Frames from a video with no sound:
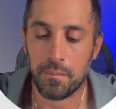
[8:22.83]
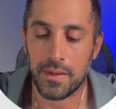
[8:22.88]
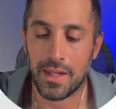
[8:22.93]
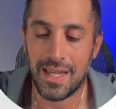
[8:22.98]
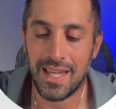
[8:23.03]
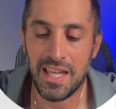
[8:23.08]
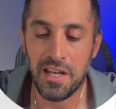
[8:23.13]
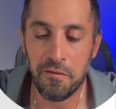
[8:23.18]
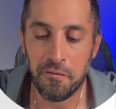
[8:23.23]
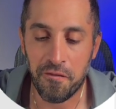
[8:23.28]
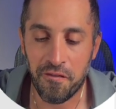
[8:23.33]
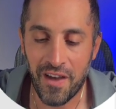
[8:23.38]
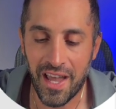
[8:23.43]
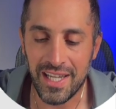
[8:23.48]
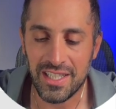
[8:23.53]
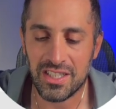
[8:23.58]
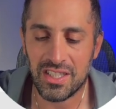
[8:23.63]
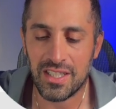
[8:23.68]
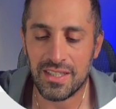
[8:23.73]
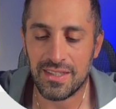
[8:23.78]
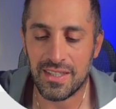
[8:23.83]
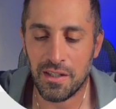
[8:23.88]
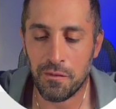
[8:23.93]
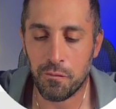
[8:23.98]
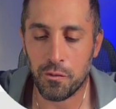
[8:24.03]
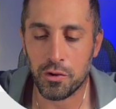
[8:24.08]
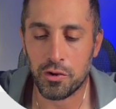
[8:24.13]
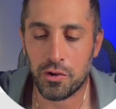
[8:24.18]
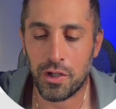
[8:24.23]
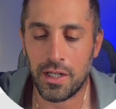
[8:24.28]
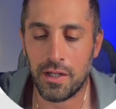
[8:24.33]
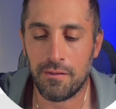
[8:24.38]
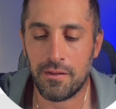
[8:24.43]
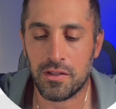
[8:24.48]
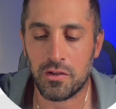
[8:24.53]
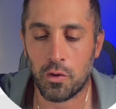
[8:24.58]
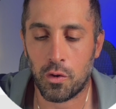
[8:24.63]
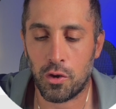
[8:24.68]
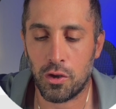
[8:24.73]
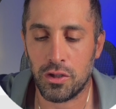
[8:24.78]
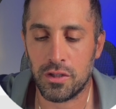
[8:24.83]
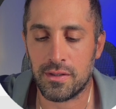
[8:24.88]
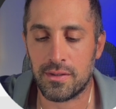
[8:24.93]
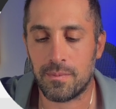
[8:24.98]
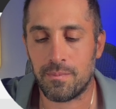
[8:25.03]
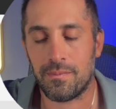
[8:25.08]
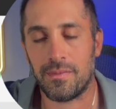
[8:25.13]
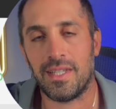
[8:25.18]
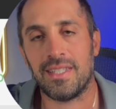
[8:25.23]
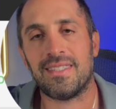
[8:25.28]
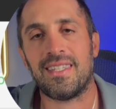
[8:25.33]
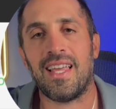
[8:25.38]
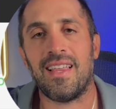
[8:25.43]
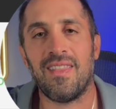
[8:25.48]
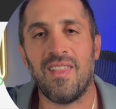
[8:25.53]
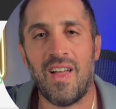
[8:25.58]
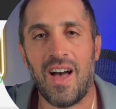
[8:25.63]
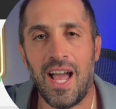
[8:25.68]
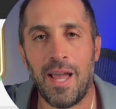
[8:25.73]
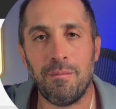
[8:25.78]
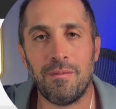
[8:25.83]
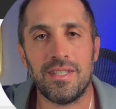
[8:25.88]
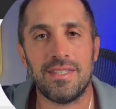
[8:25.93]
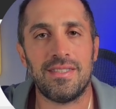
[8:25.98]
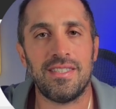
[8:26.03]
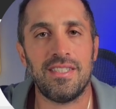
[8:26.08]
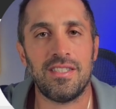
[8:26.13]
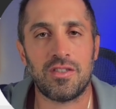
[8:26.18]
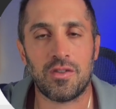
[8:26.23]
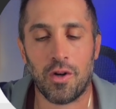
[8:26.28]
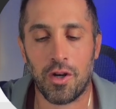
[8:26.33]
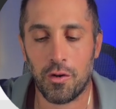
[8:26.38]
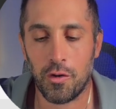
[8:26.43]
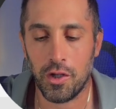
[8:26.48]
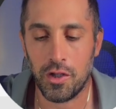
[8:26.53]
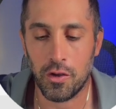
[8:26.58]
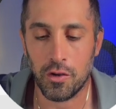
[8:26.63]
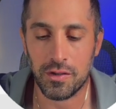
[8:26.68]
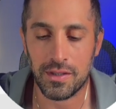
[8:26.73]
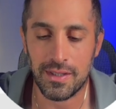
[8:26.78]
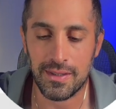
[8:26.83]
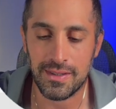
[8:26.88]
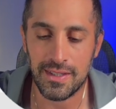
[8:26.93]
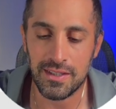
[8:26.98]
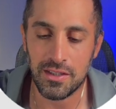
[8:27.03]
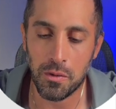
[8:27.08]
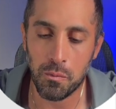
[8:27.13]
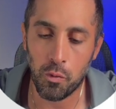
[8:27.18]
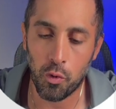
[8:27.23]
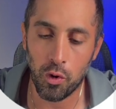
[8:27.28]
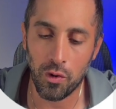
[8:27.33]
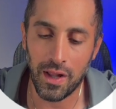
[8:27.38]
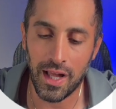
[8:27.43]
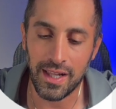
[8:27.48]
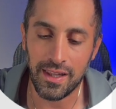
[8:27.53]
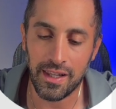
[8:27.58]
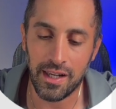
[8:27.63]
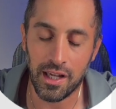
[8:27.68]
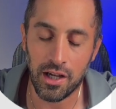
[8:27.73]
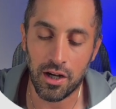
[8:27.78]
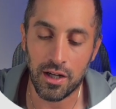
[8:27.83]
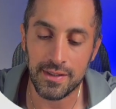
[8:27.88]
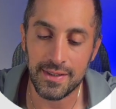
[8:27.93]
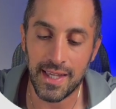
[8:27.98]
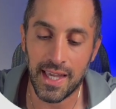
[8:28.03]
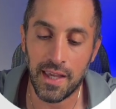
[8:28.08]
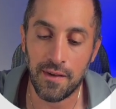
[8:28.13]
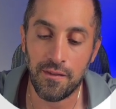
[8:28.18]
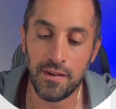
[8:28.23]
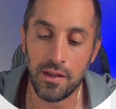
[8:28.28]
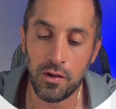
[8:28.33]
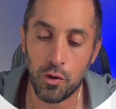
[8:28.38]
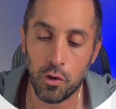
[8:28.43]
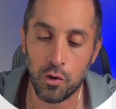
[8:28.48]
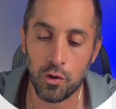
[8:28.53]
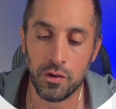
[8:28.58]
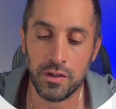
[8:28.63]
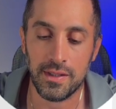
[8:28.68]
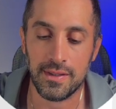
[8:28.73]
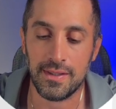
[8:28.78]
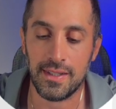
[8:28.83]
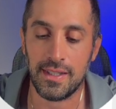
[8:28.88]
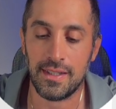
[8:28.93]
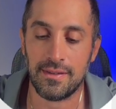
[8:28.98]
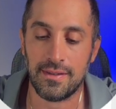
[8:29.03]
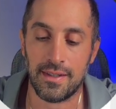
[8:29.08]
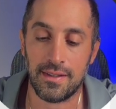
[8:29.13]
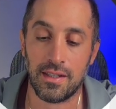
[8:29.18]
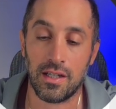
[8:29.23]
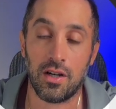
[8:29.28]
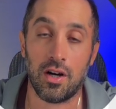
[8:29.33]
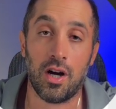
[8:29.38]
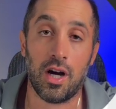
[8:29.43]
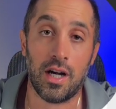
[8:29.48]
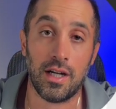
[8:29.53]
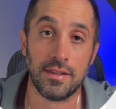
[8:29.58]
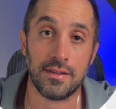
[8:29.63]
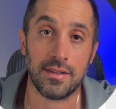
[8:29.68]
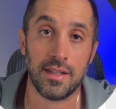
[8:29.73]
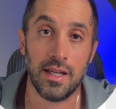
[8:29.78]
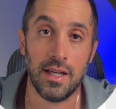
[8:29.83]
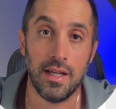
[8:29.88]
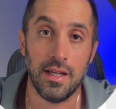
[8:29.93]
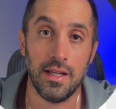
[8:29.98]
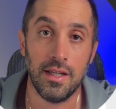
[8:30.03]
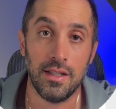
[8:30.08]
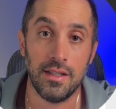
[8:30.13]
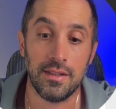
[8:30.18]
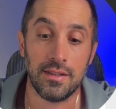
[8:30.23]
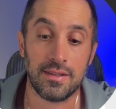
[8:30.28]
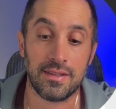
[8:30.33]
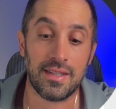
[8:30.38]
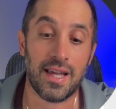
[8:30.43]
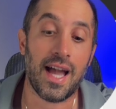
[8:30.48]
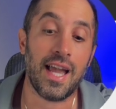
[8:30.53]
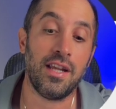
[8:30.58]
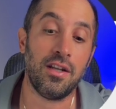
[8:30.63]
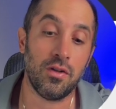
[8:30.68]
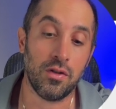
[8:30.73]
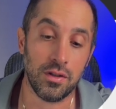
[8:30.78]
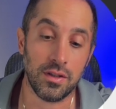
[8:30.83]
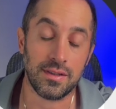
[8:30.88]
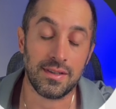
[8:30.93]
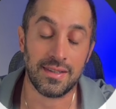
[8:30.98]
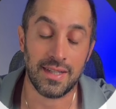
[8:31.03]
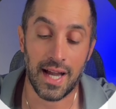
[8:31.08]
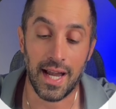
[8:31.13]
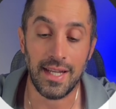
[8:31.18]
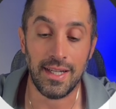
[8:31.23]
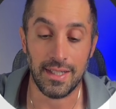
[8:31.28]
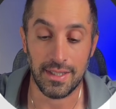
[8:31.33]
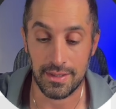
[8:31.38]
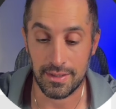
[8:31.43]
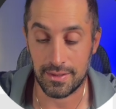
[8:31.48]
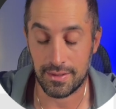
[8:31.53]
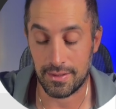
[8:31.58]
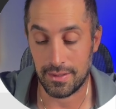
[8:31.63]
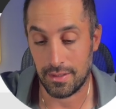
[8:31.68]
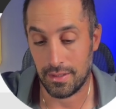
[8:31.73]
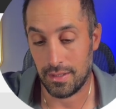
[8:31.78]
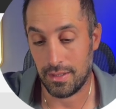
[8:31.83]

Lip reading: infections, infiltrative disorders, let's say Lyme disease, sarcoidosis, these are more likely to cause AV nodal disease than to cause sinus